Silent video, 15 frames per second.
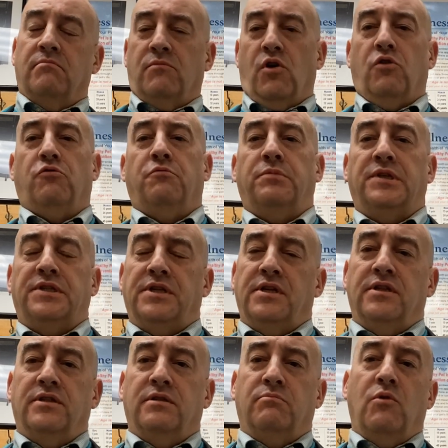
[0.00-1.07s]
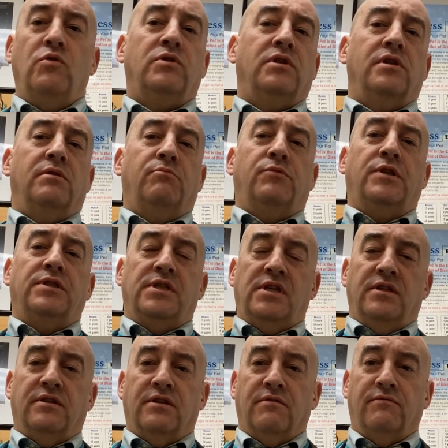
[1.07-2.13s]
Heartworm disease is mostly a
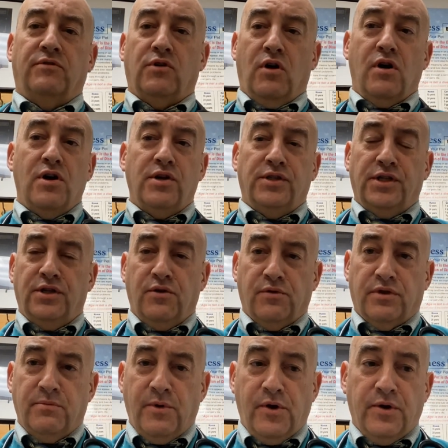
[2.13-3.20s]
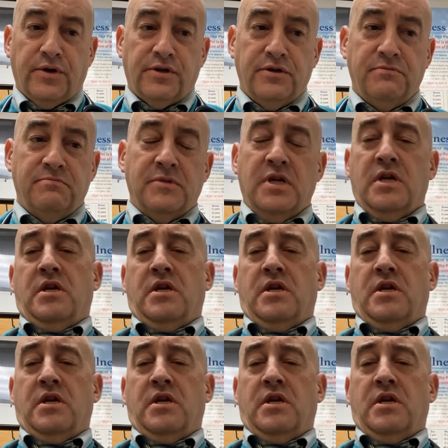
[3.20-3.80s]
disease of dogs in North America.